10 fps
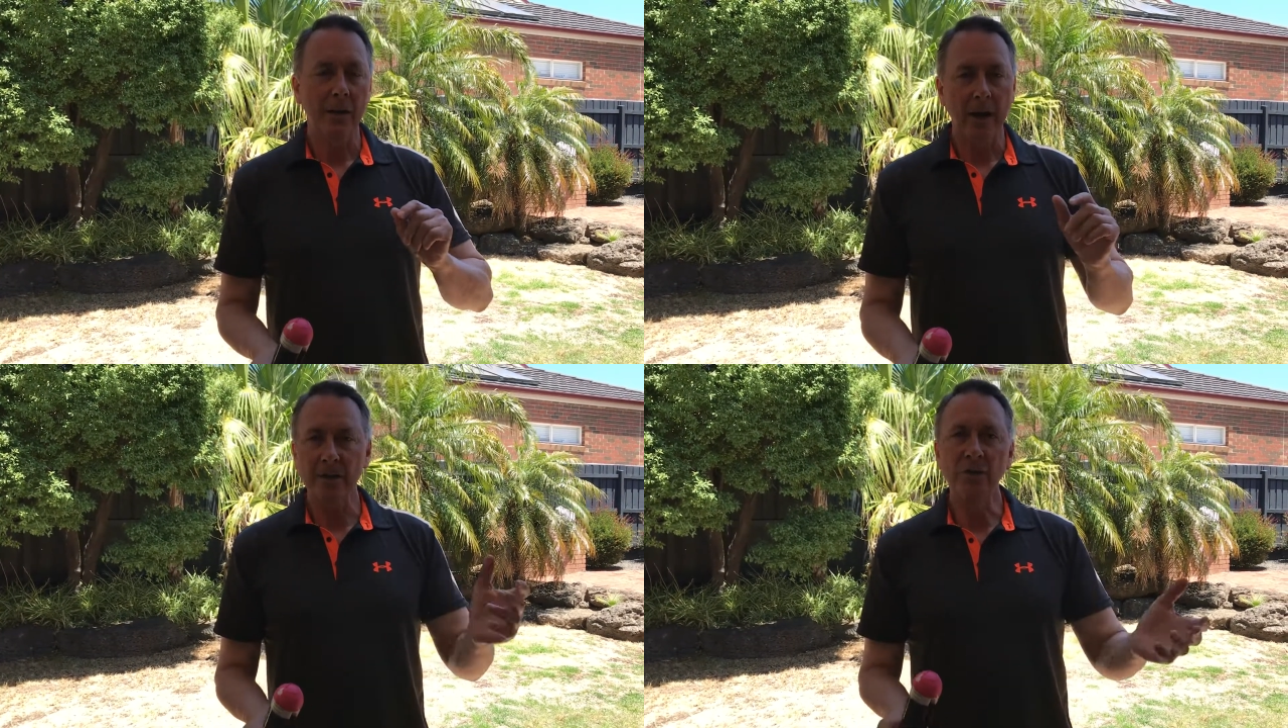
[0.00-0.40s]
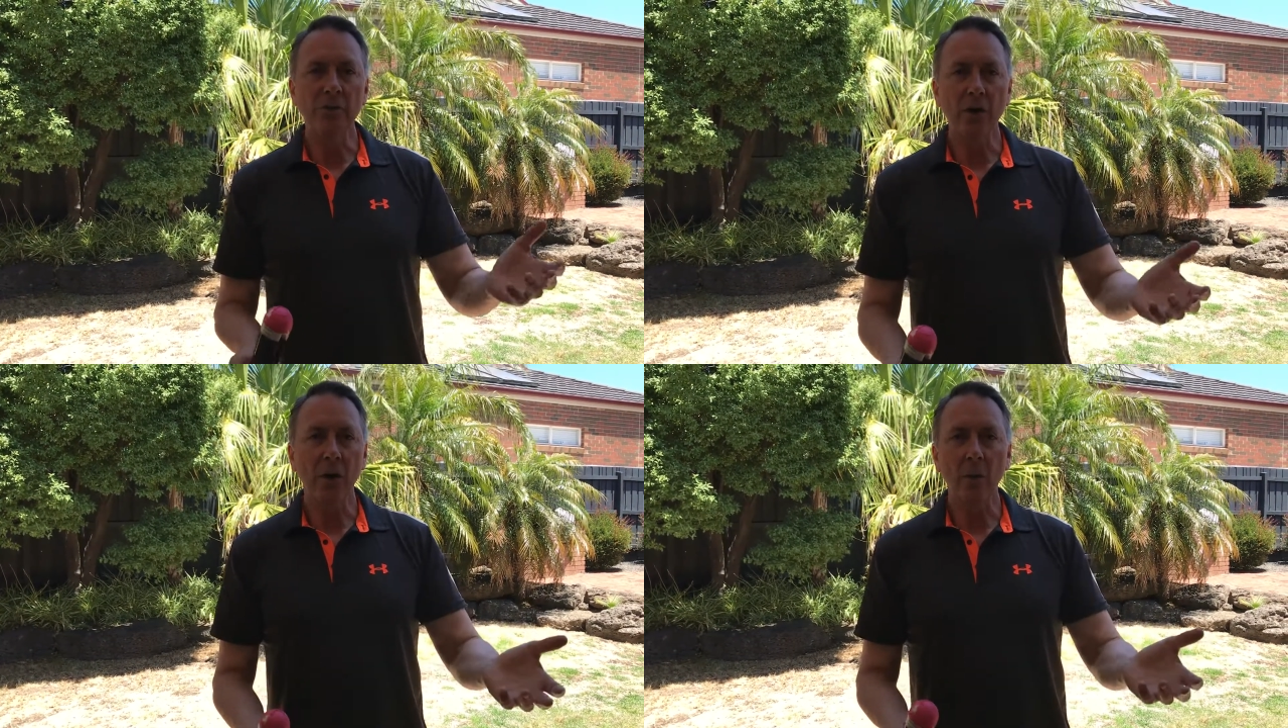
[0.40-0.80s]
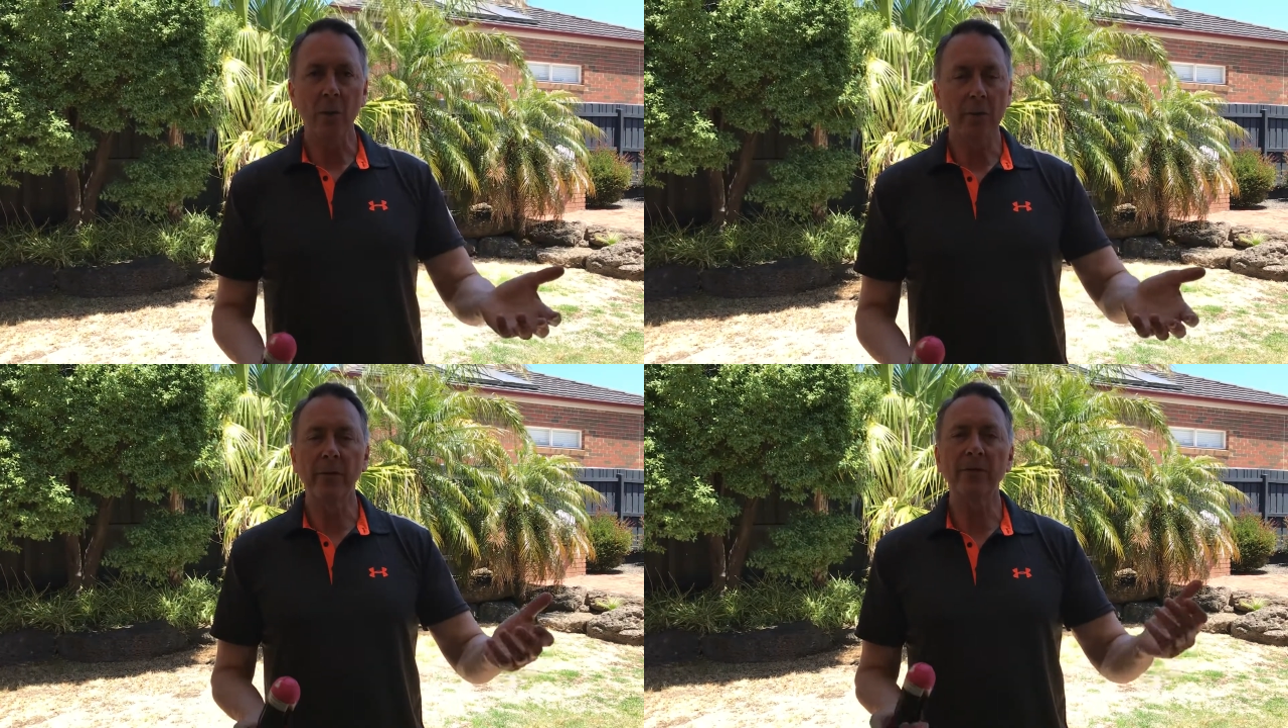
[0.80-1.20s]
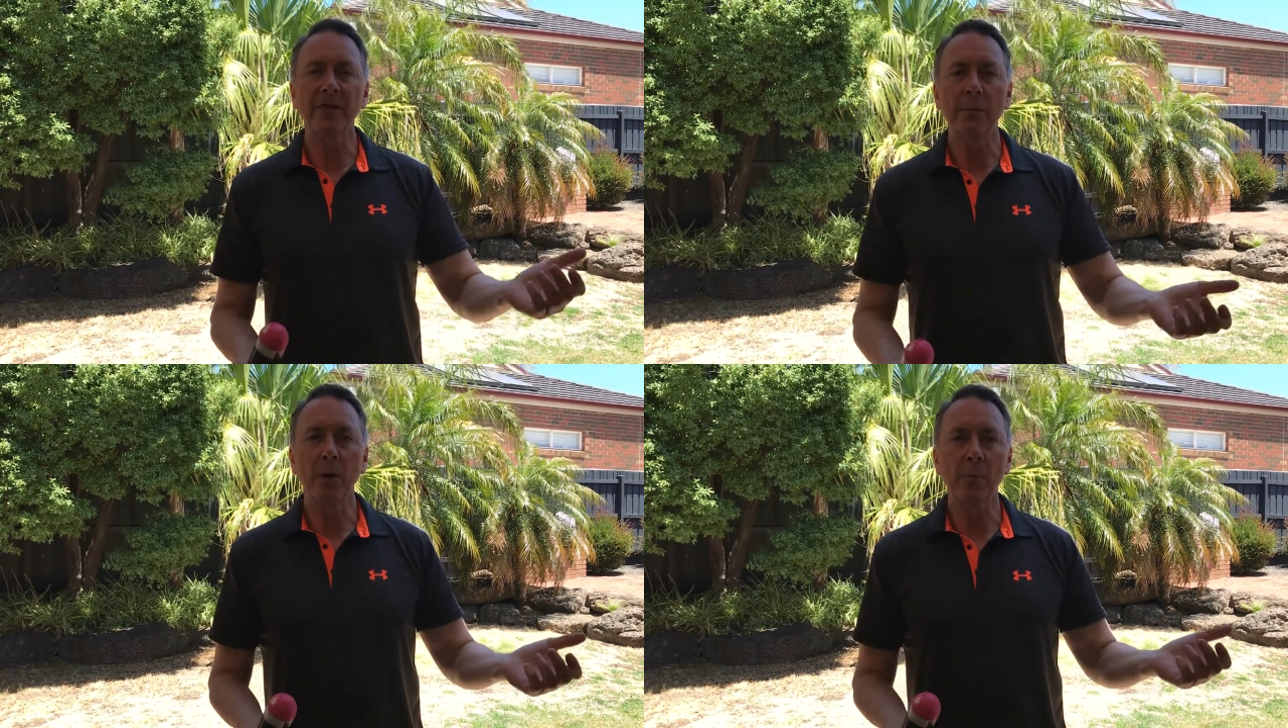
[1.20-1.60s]
as you know, or if you've
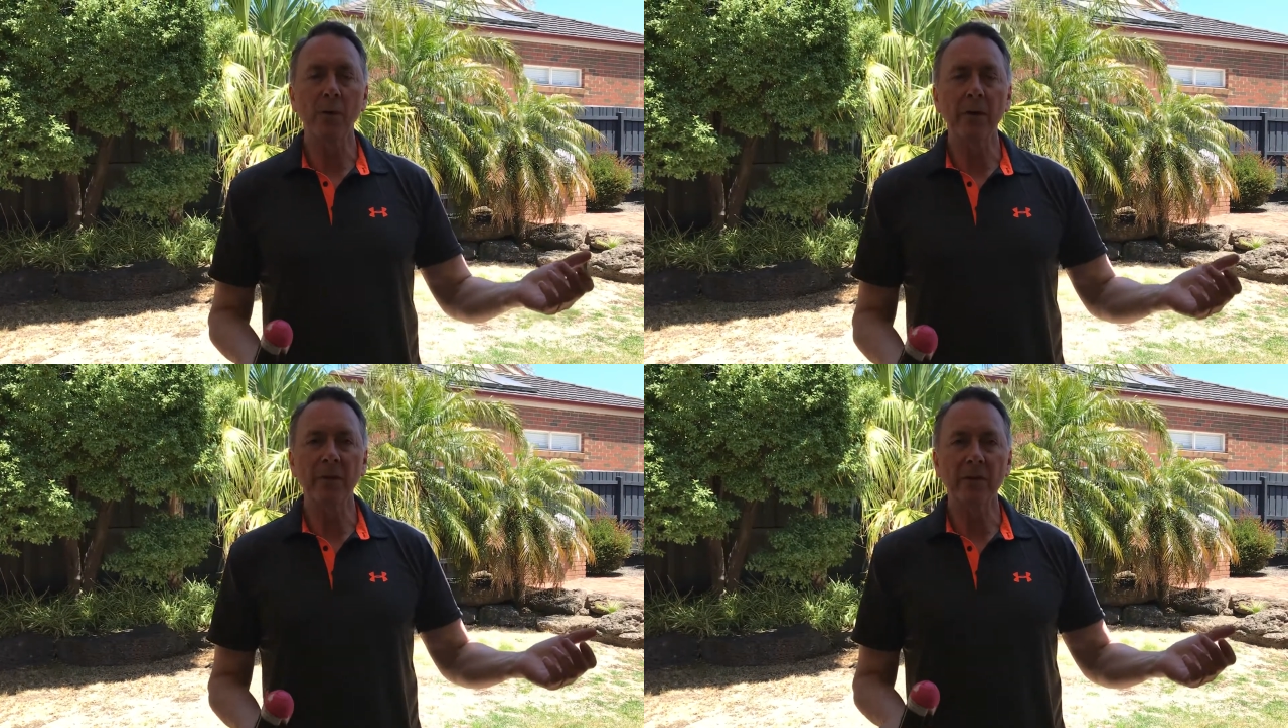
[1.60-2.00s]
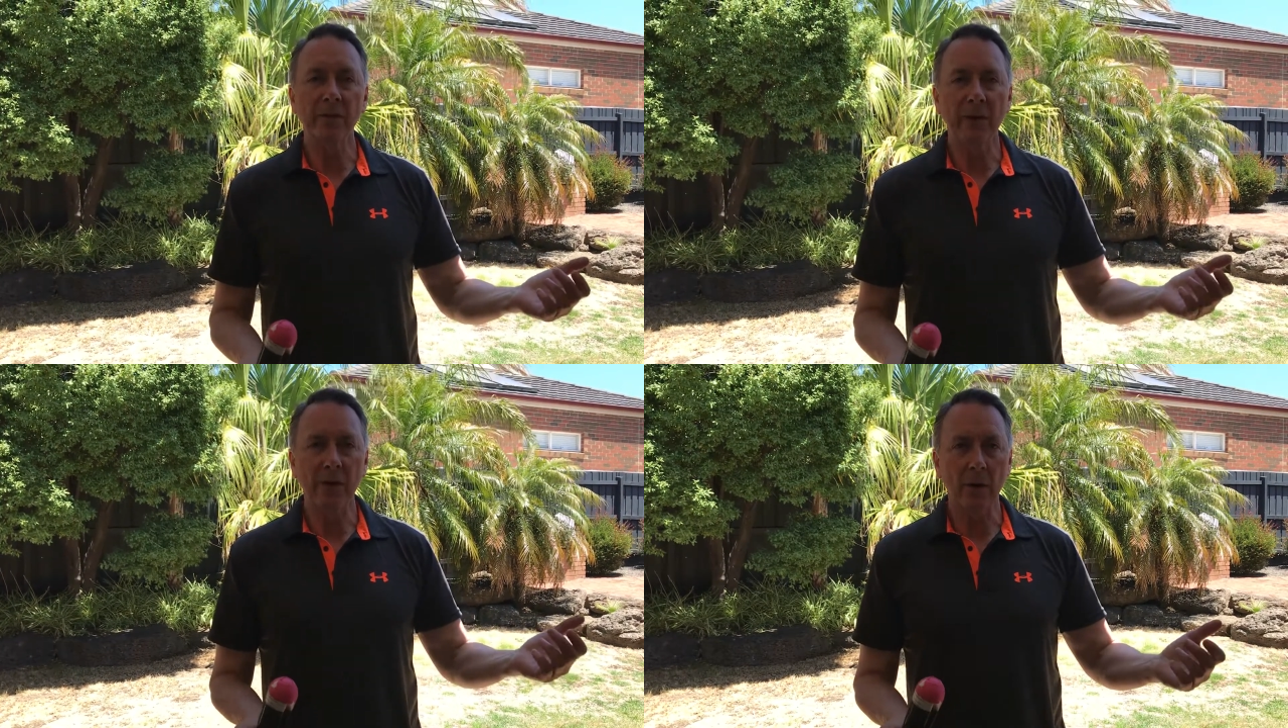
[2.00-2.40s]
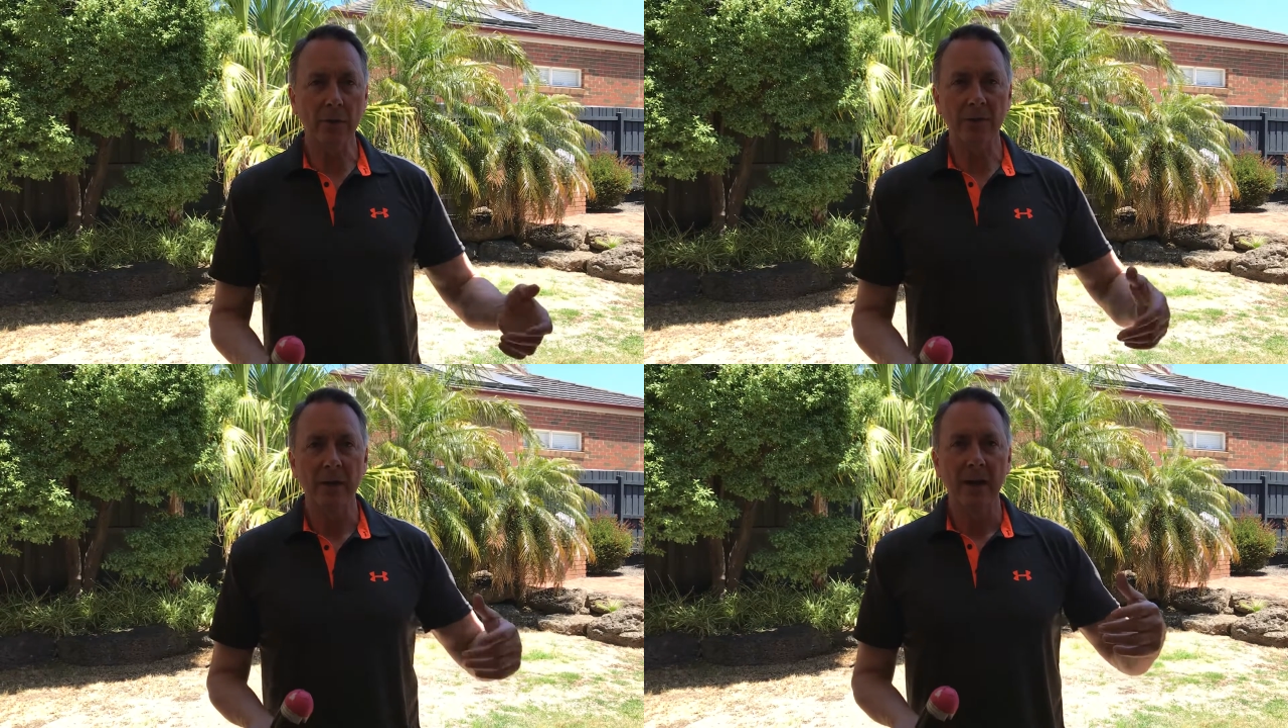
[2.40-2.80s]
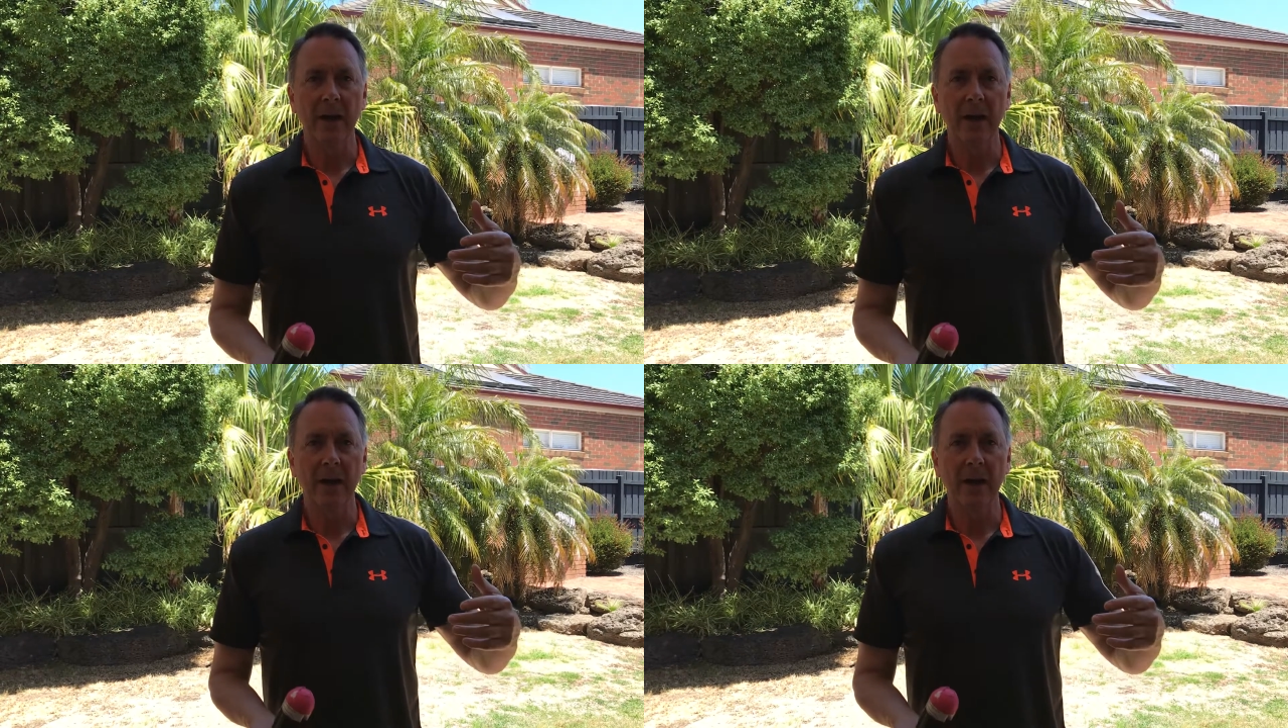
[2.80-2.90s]
seen my previous videos,